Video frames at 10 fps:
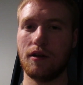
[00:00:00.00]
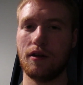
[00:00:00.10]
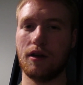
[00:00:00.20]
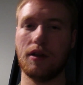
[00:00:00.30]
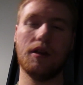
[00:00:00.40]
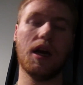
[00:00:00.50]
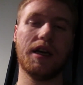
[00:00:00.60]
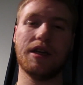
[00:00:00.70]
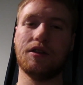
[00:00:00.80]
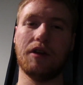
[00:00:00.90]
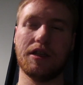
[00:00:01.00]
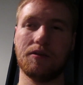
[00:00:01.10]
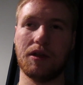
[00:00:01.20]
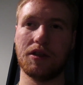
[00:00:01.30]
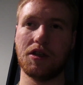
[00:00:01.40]
Yeah, I guess you guys
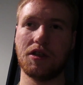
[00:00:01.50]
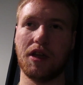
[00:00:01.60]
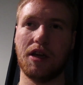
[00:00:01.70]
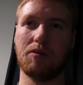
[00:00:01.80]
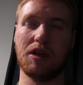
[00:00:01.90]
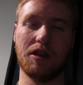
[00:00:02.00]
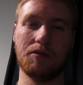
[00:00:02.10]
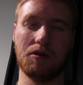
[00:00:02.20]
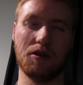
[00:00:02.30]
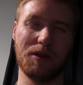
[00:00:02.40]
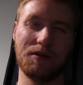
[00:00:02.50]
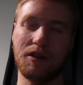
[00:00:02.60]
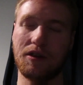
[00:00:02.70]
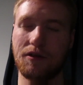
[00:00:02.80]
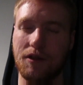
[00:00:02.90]
can be the judge of that, but it won't hurt my
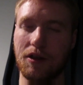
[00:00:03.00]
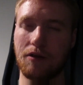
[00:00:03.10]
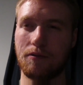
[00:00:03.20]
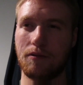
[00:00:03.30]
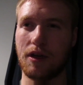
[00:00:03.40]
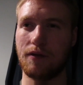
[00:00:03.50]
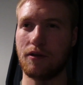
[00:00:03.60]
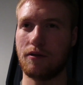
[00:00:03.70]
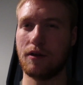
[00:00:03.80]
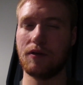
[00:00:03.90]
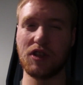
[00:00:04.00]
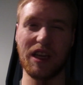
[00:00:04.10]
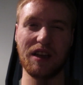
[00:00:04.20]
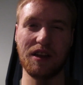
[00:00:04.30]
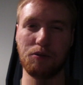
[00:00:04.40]
feelings, so whatever, if you
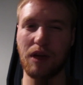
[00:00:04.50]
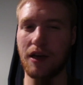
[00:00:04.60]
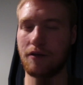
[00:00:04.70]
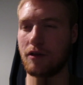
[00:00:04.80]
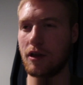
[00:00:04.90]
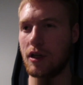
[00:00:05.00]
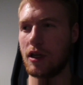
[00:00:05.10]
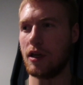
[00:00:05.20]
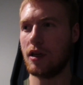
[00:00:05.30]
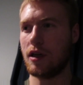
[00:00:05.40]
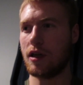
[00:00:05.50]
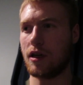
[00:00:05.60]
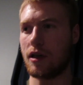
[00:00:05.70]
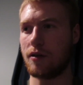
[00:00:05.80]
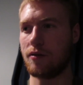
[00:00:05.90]
say anything bad.
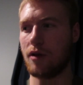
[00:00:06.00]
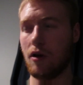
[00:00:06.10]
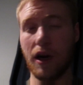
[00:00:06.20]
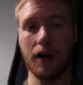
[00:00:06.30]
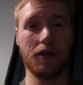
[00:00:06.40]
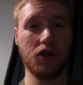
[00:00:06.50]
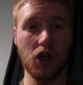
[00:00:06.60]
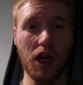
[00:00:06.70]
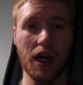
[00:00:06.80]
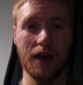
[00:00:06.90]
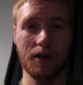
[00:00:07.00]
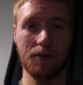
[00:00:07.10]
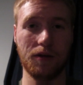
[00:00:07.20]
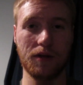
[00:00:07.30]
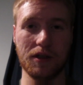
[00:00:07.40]
Uh, alright, good night. I'm
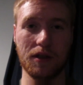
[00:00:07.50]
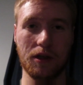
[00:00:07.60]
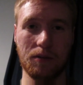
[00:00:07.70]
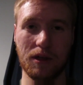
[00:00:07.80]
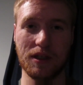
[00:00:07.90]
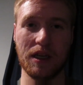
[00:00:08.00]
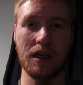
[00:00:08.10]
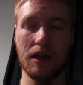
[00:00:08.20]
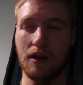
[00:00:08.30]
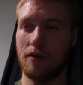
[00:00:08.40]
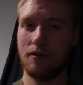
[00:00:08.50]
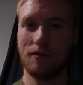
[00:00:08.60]
going to sleep because I need it.